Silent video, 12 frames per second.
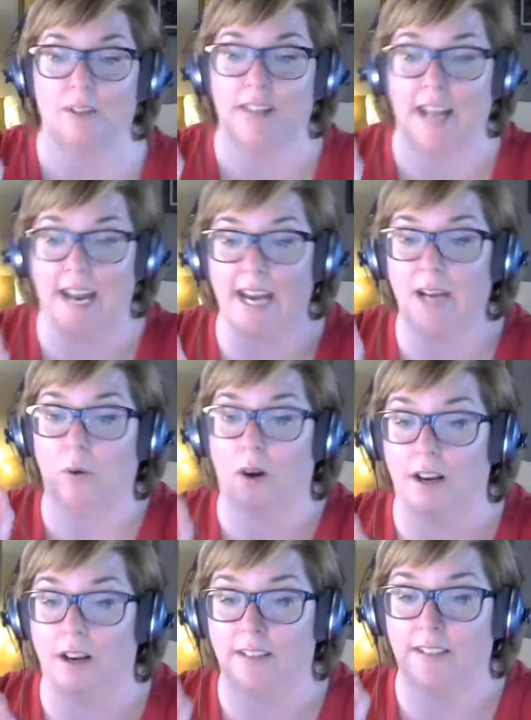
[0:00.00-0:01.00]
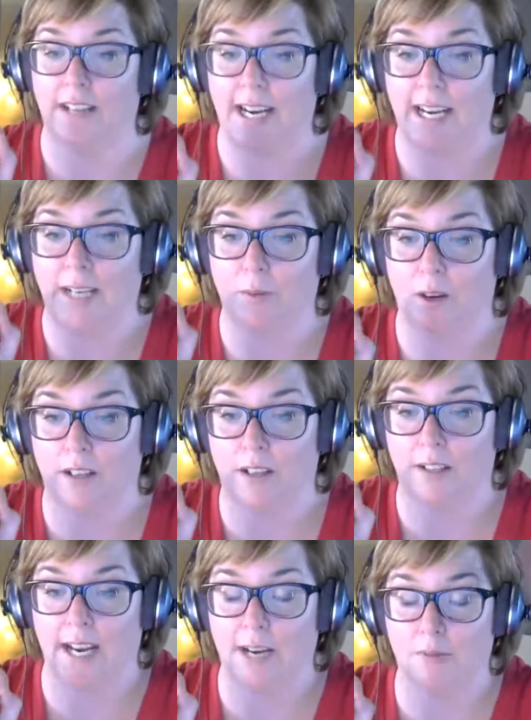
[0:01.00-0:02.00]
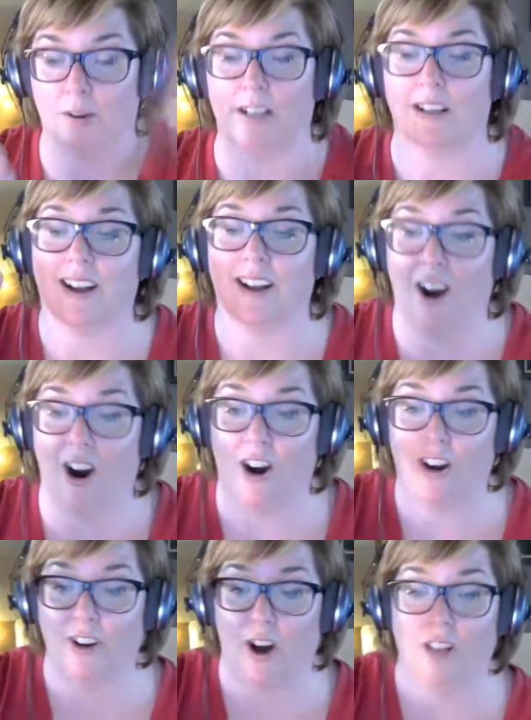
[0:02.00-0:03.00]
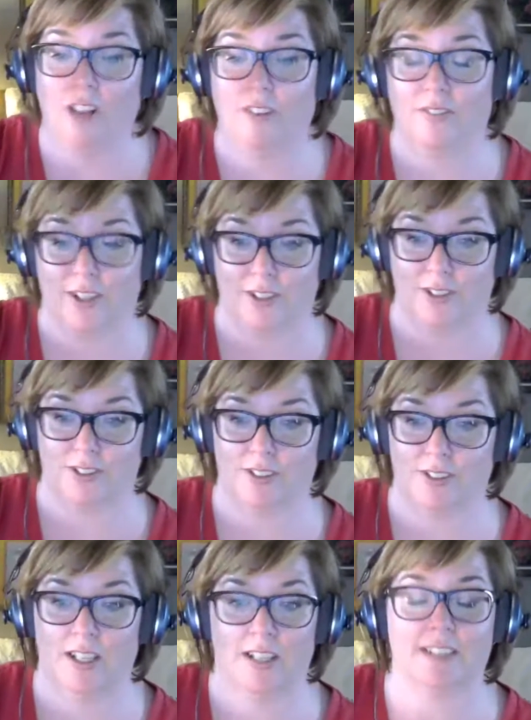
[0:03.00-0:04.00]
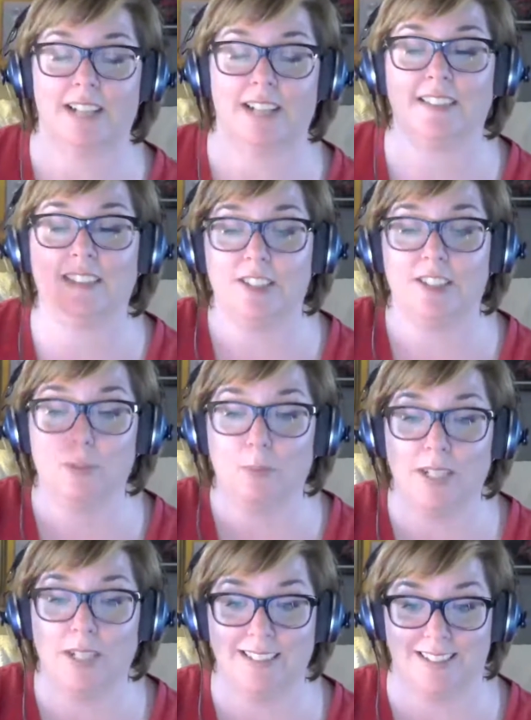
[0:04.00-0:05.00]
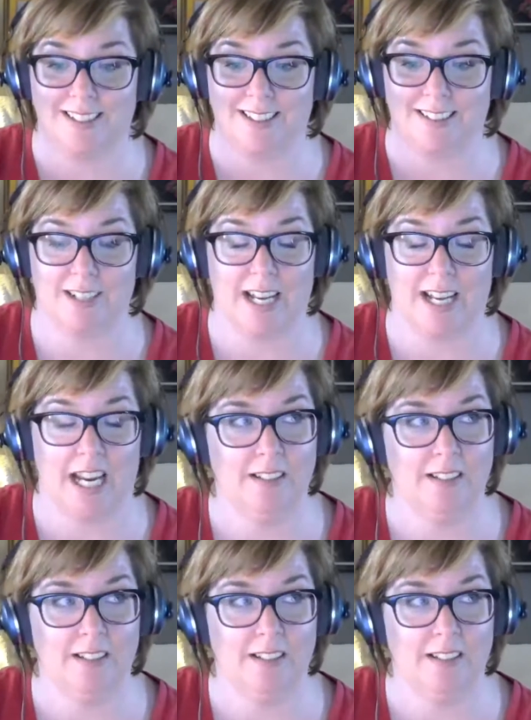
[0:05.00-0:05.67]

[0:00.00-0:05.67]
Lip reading: A1, A1, A1, heart all of those, because that's super easy, okay?